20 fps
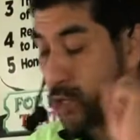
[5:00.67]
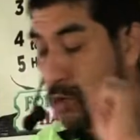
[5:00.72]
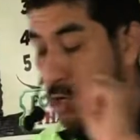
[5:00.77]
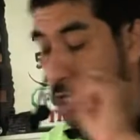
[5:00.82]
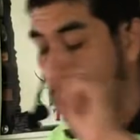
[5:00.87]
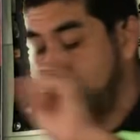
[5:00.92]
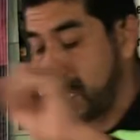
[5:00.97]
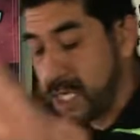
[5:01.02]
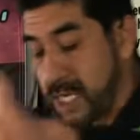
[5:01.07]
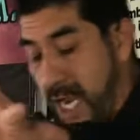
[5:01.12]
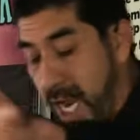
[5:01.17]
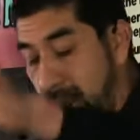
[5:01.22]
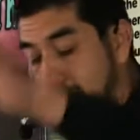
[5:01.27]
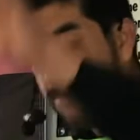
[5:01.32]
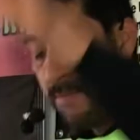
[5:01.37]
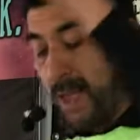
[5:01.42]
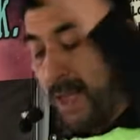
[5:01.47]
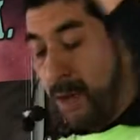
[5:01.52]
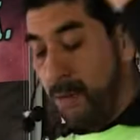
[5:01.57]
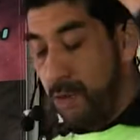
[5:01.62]
was
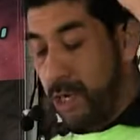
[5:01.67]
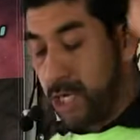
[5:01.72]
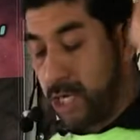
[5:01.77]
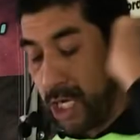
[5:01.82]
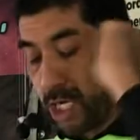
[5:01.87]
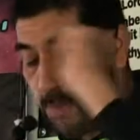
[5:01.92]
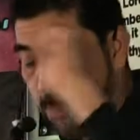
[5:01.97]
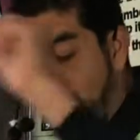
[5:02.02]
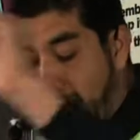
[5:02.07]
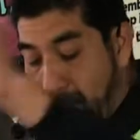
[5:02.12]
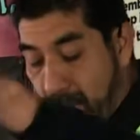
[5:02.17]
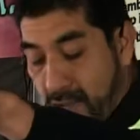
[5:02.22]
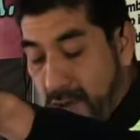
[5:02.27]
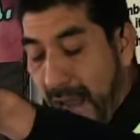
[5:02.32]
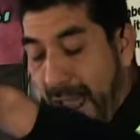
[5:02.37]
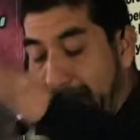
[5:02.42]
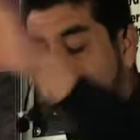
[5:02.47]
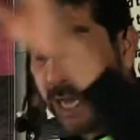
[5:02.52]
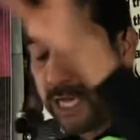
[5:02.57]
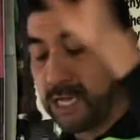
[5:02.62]
sin, which is
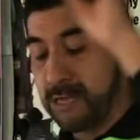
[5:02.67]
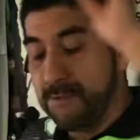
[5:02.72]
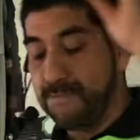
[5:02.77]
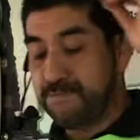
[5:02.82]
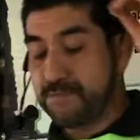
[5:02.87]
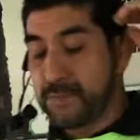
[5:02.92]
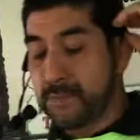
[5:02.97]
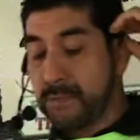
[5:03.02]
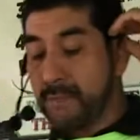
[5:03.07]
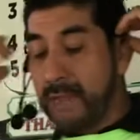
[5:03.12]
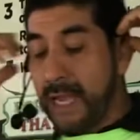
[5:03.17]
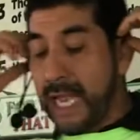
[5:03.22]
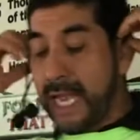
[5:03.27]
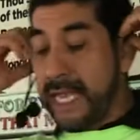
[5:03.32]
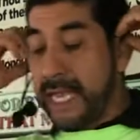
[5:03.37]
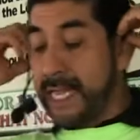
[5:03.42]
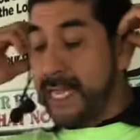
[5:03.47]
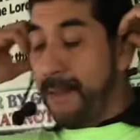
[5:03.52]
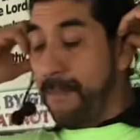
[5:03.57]
Barabbas. The